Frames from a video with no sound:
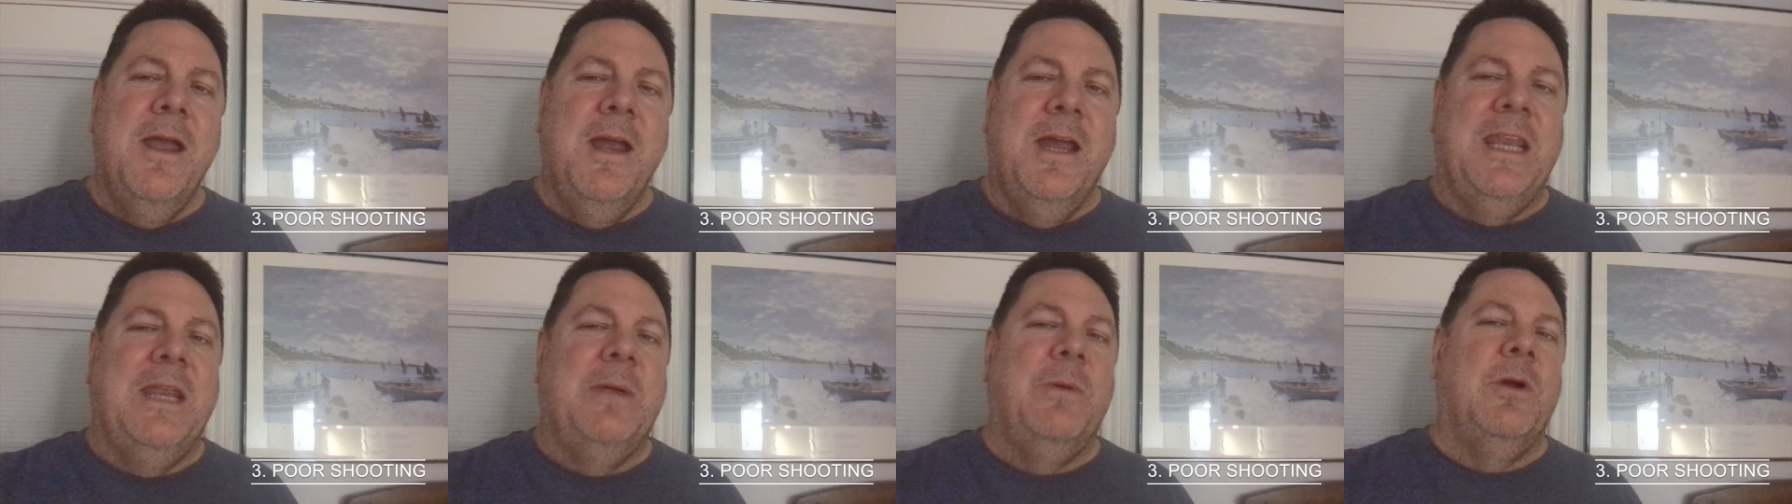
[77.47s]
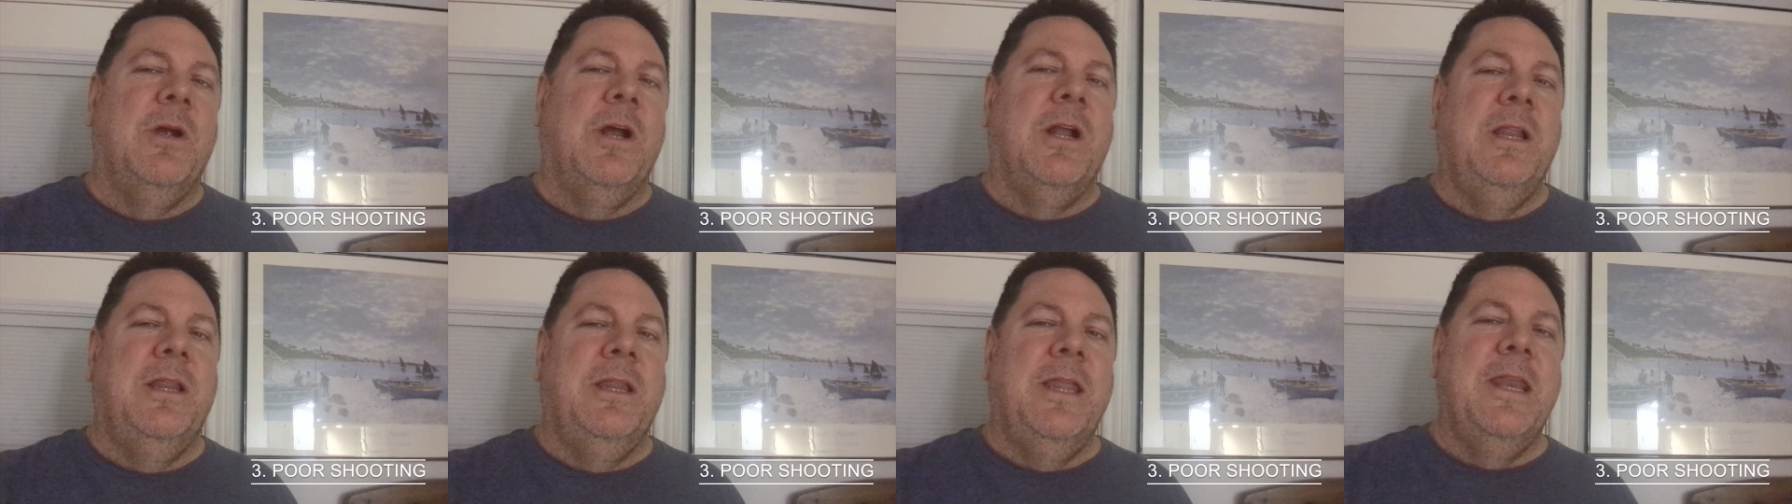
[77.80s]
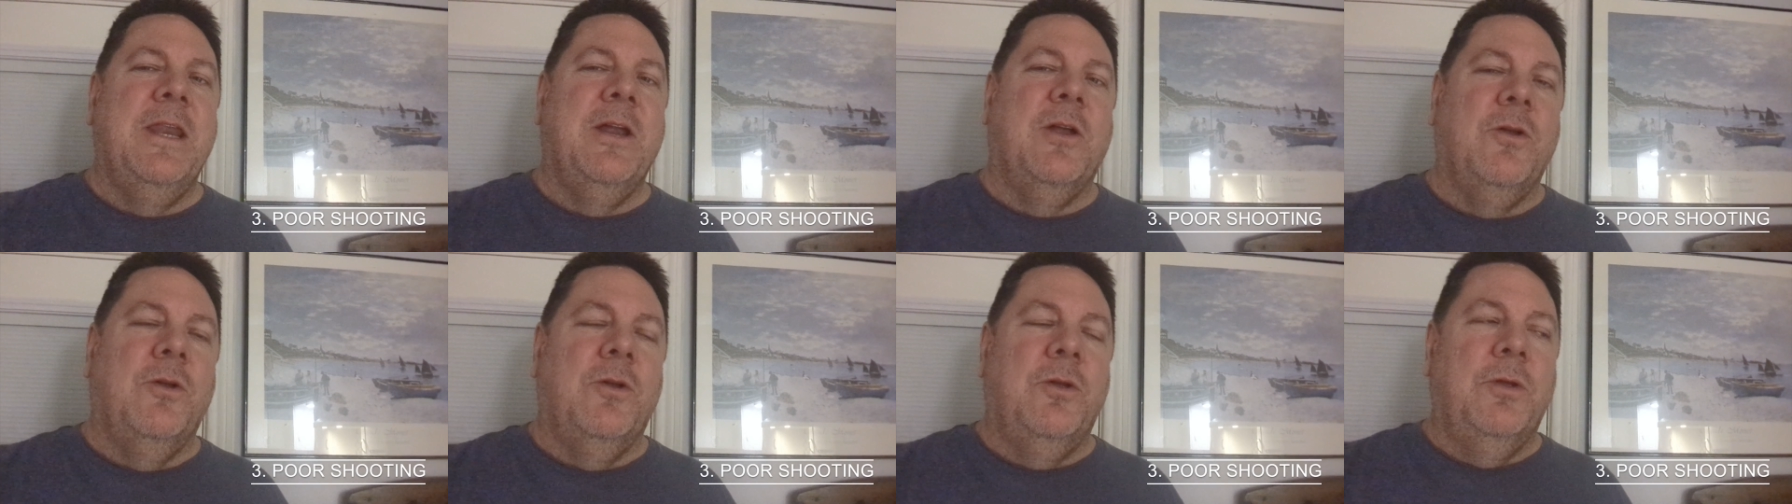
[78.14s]
and they weren't
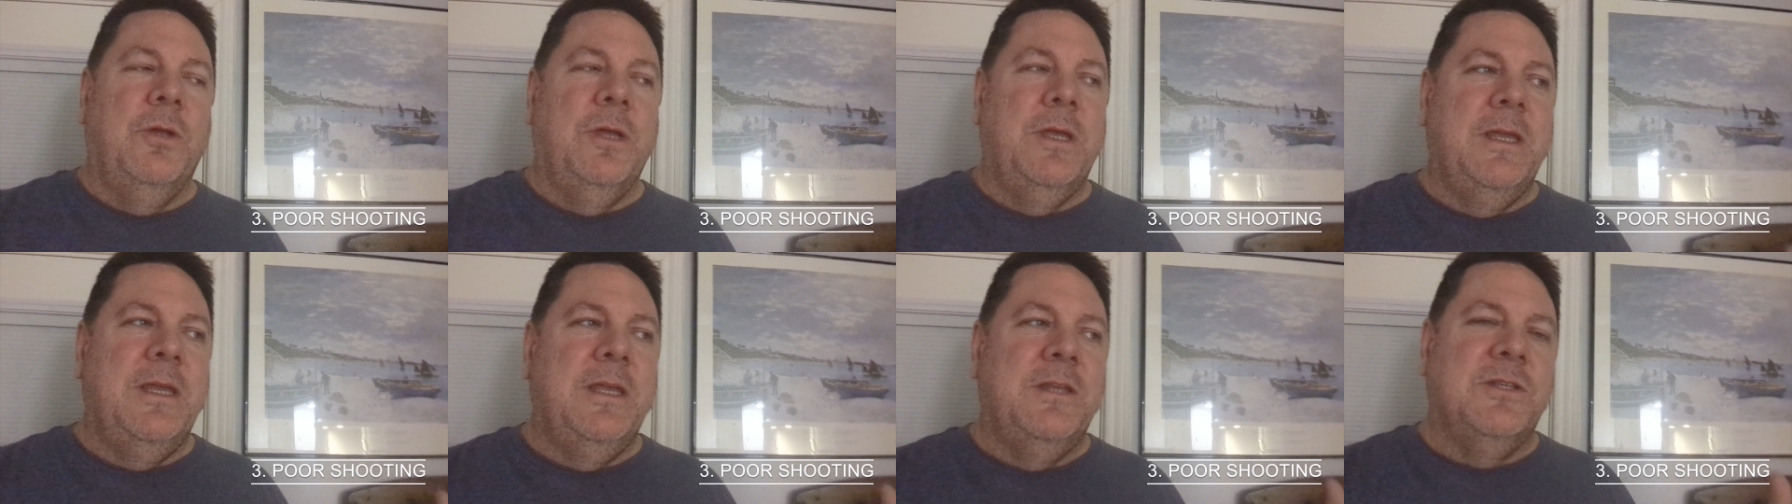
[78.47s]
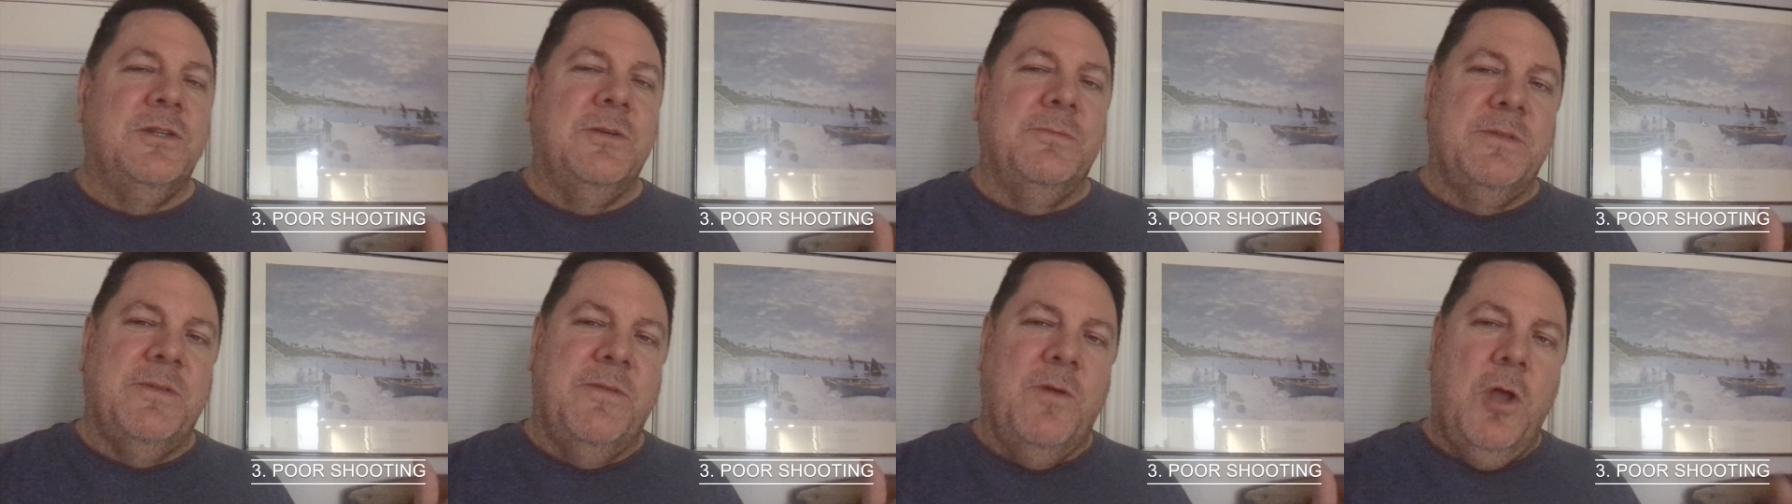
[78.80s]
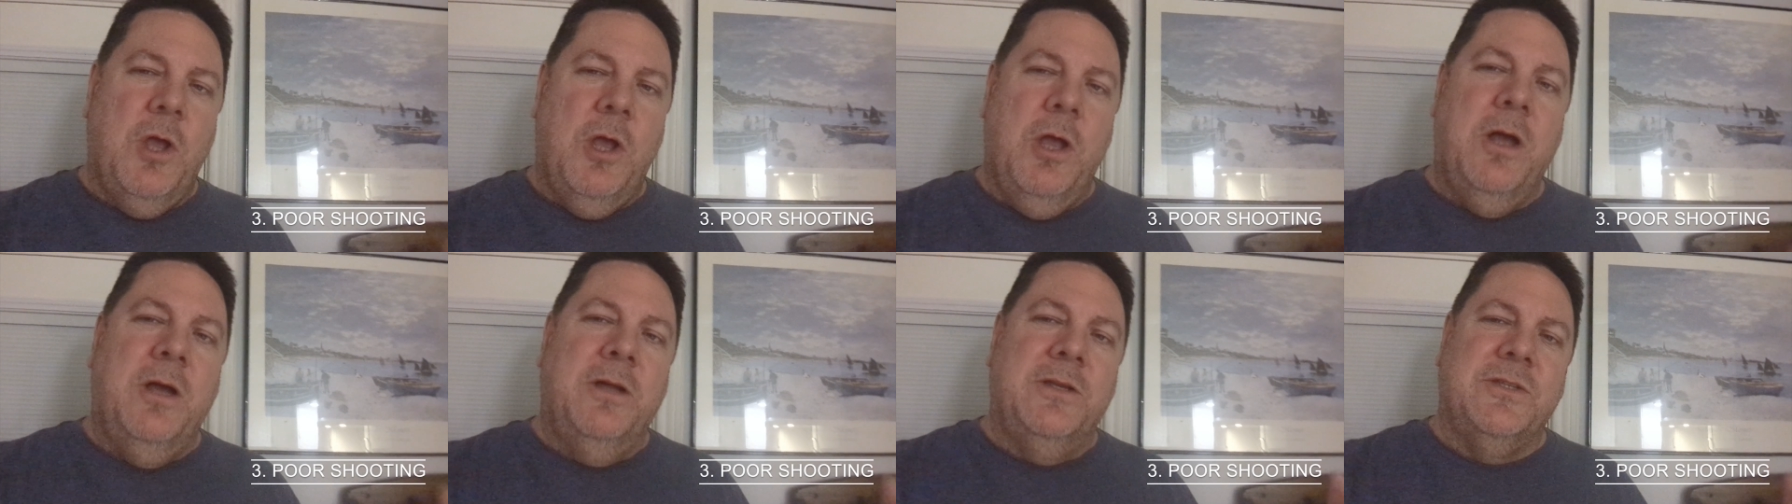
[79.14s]
clinical in terms of
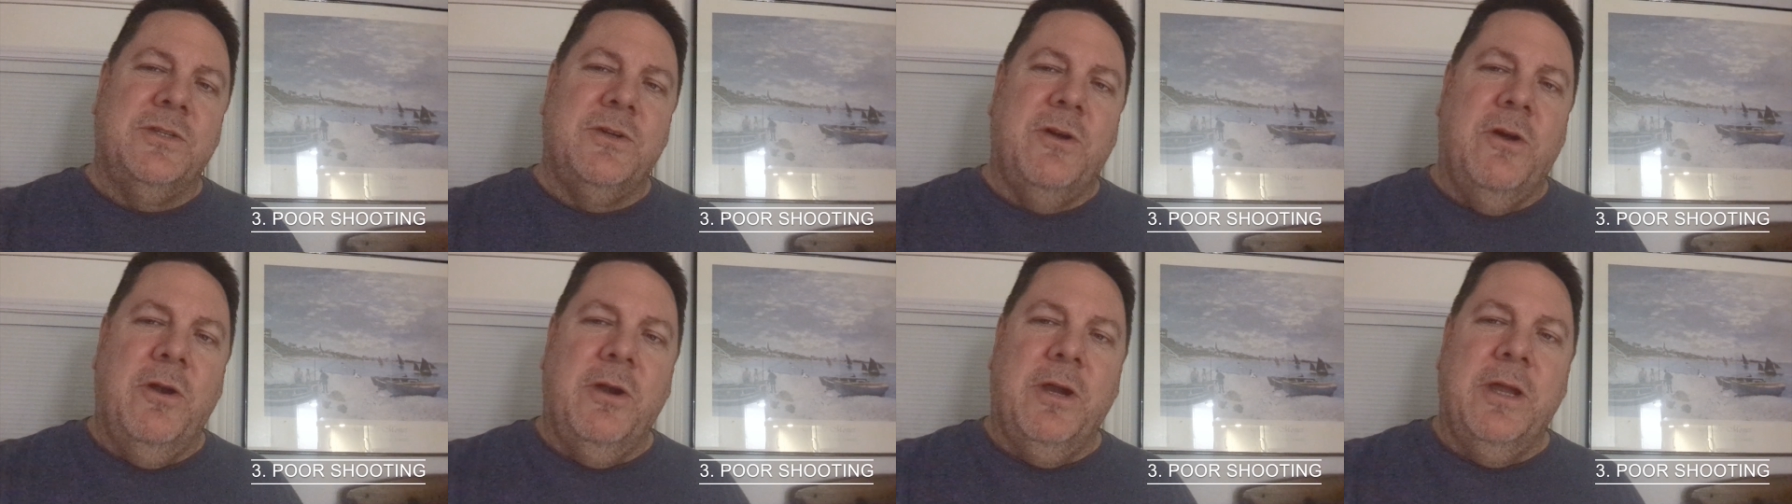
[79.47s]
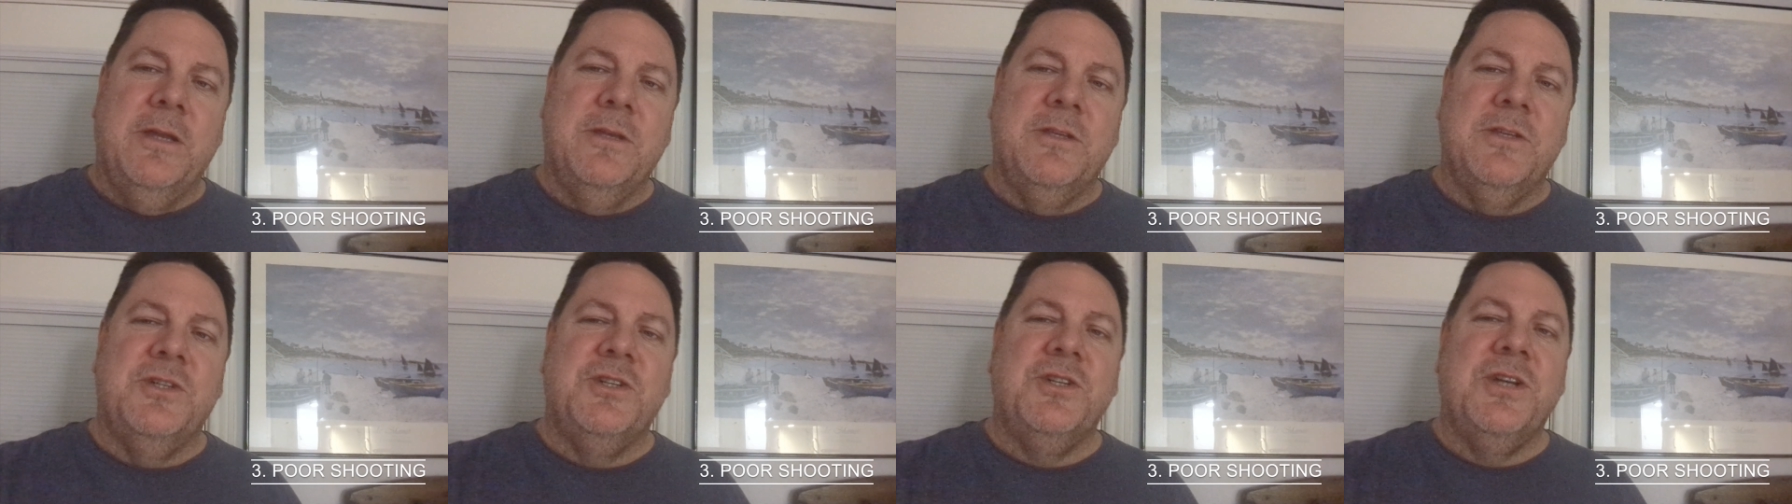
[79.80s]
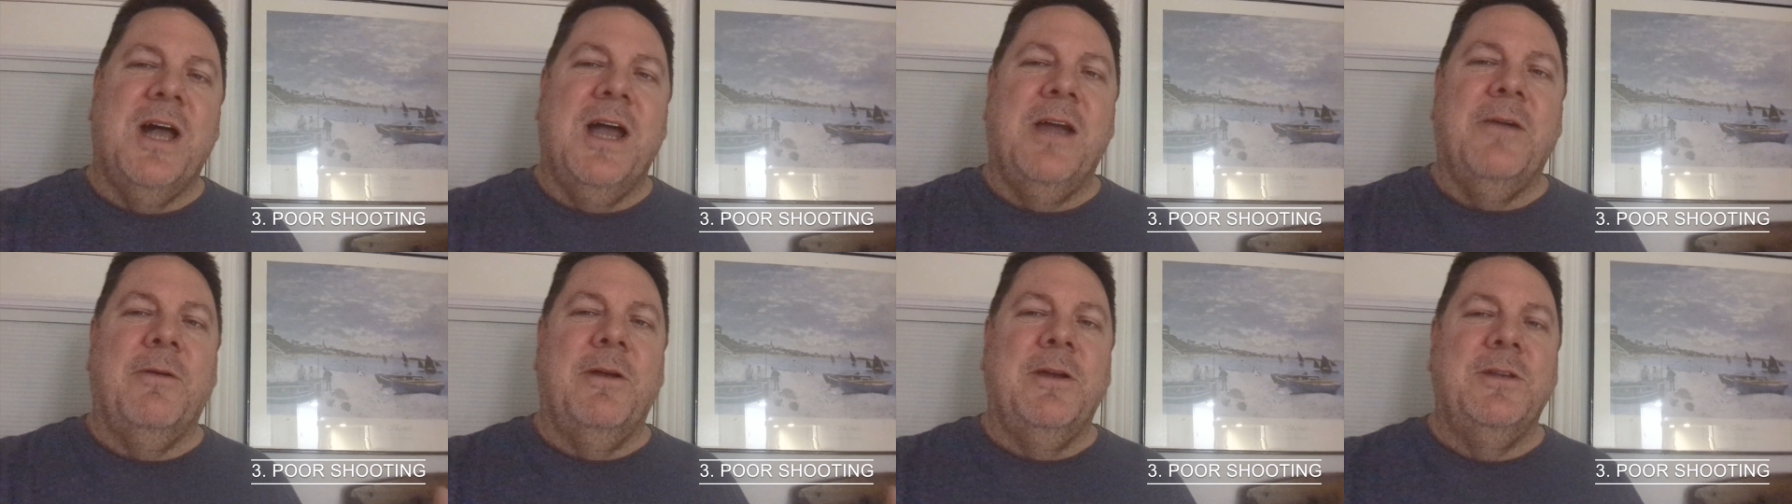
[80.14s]
on target to
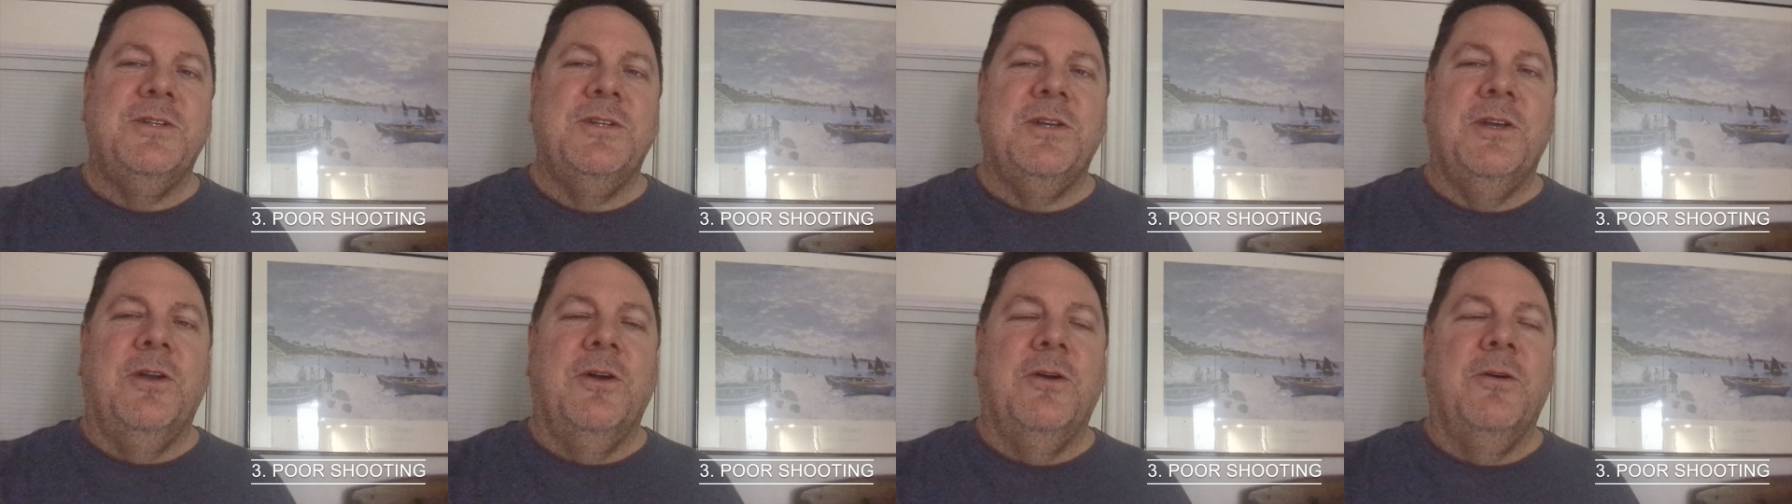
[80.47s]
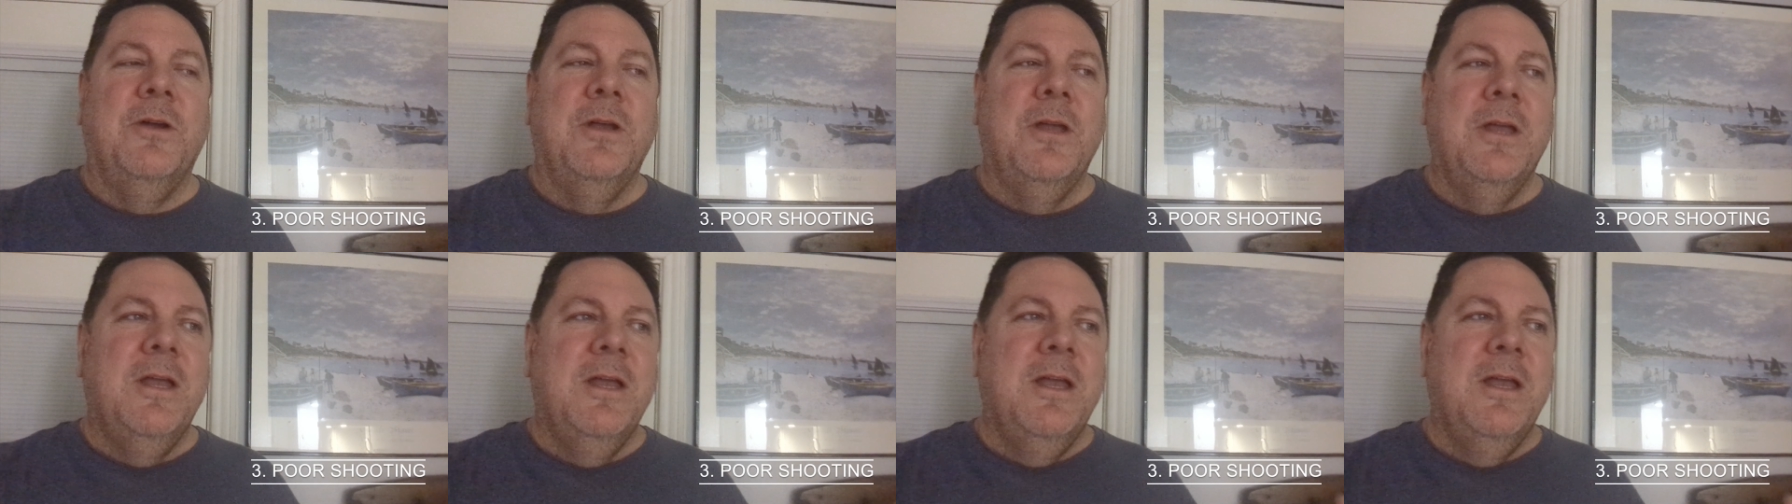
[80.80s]
shot ratio.